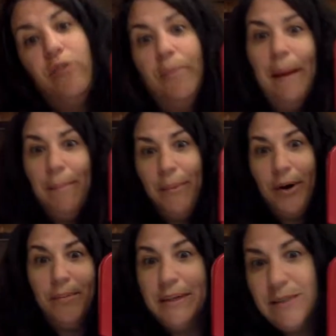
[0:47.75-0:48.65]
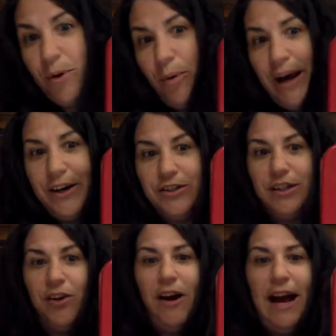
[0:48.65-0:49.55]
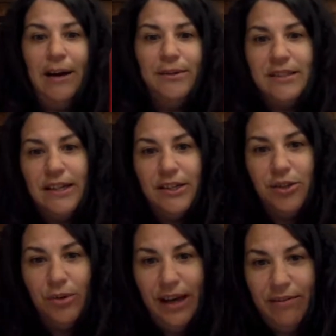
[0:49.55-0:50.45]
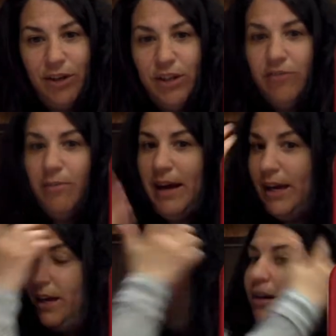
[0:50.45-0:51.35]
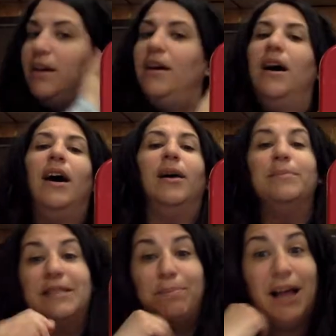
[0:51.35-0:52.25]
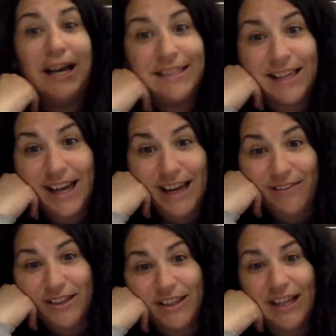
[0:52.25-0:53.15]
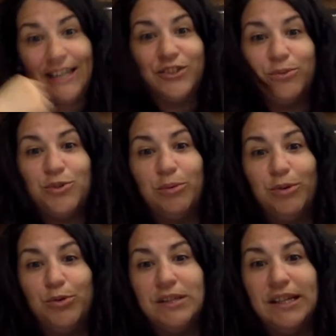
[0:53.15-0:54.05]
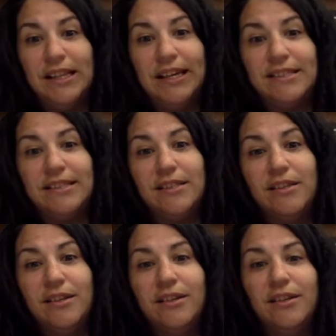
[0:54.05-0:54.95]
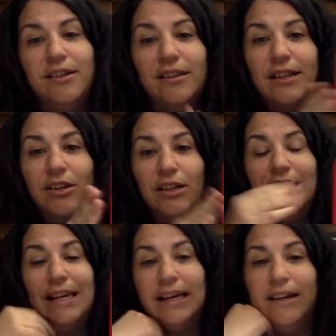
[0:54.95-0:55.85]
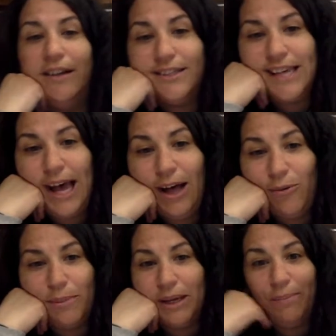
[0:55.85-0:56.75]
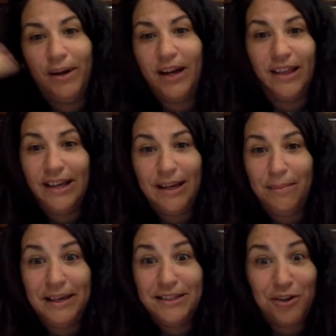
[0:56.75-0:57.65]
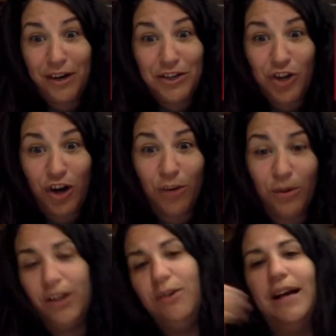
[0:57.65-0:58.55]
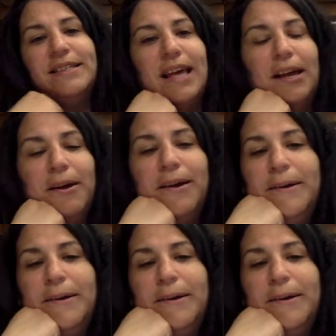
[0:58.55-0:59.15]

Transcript: Remember, Miss McGuire's at her house, and I don't have all of my supplies like I have in the classroom, so I'm using this little lid to help me, but I think it makes a great chart. What do you guys think?